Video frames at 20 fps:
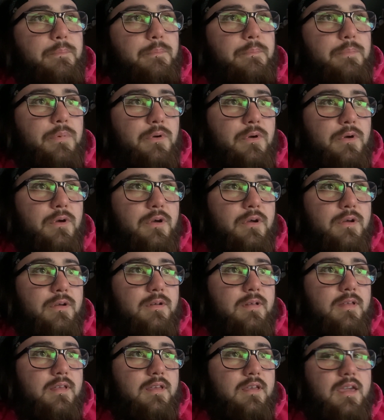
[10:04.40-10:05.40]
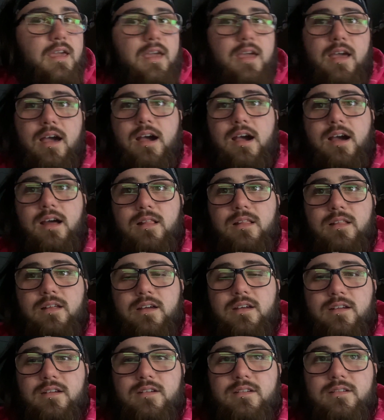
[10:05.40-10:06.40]
But yeah,
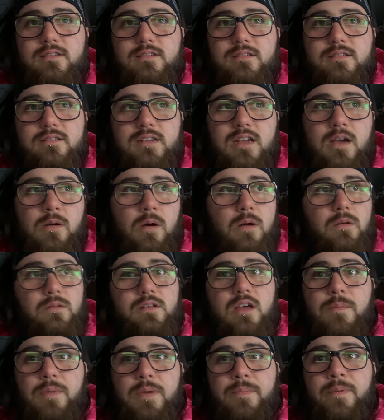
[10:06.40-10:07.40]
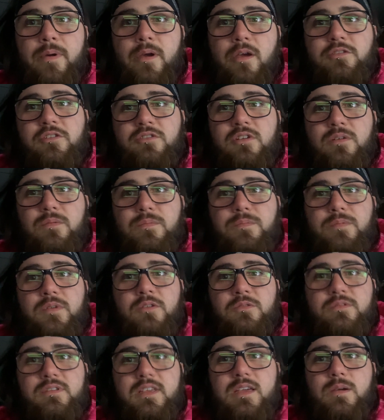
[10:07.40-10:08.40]
it'll be posted up.
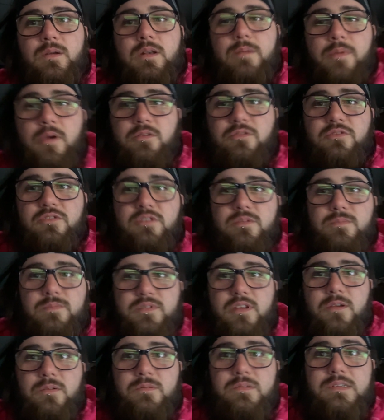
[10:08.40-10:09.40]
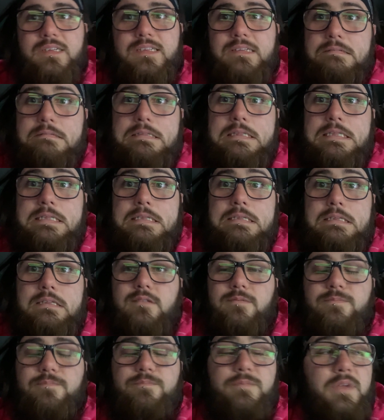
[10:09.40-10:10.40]
You'll see it when it posted up. So
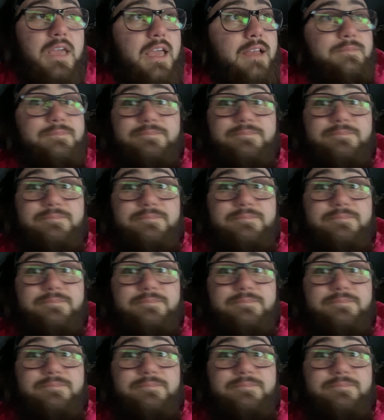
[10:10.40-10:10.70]
but yeah.